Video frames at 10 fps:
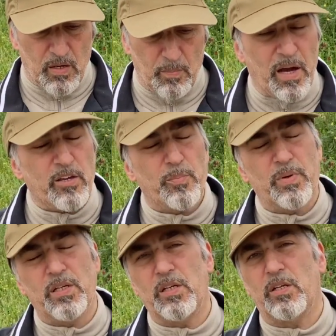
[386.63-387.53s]
My
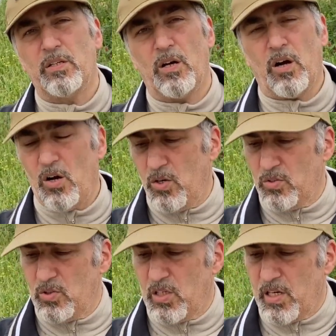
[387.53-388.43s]
opinion
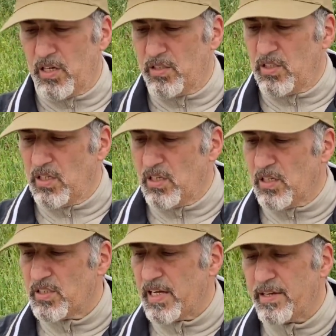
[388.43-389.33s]
on the
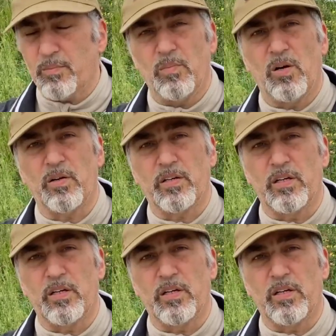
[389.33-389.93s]
Sightmark